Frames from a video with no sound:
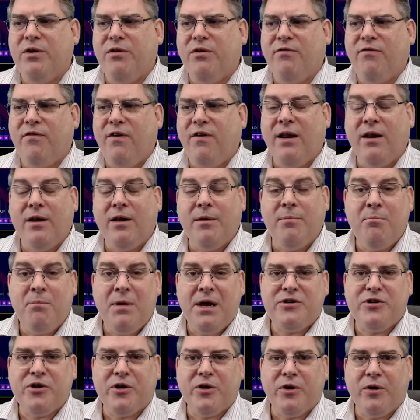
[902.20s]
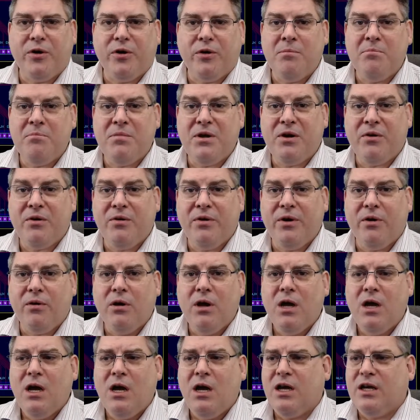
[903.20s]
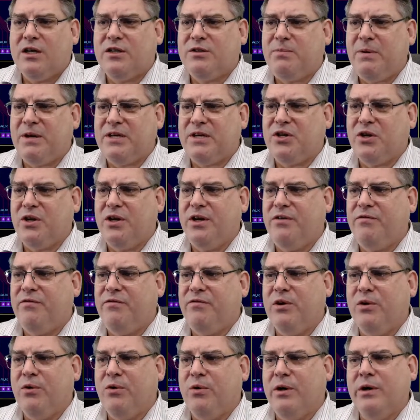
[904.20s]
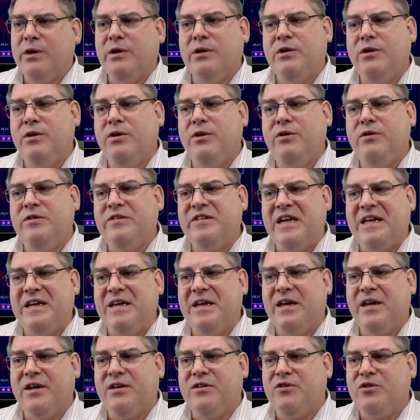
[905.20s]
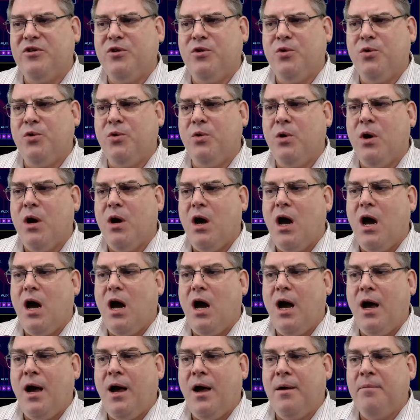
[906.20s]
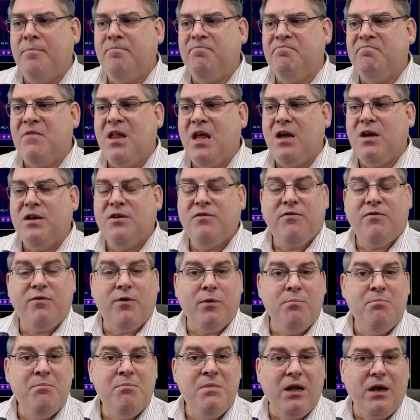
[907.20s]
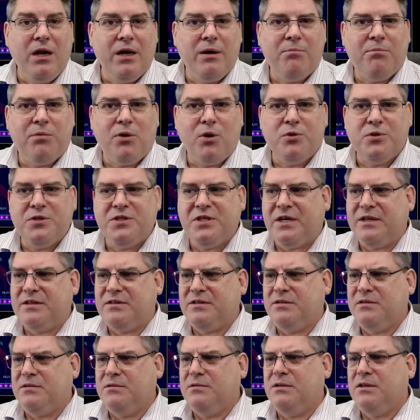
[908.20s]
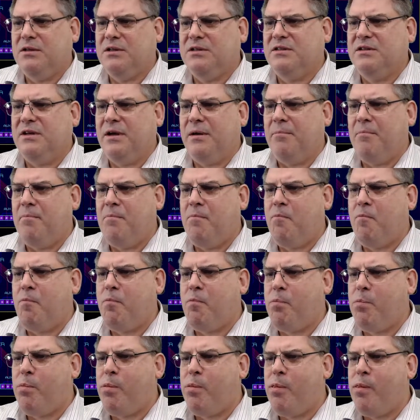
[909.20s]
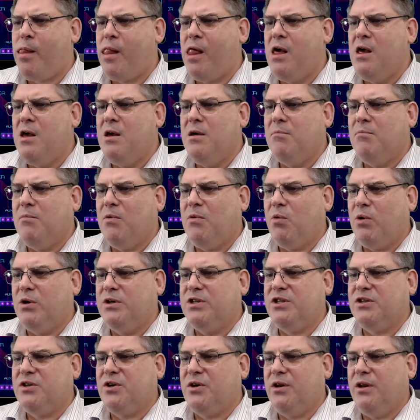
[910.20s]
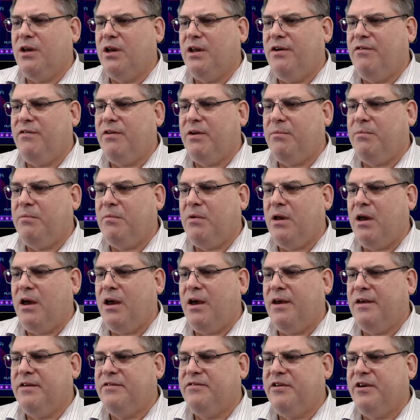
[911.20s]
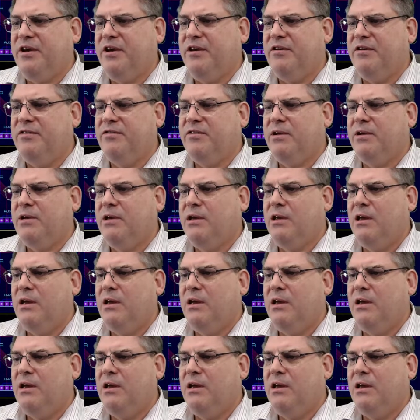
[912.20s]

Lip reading: your file in metric or imperial, especially if you're sending it to for a milling process, let's say. We're just going to leave it as is,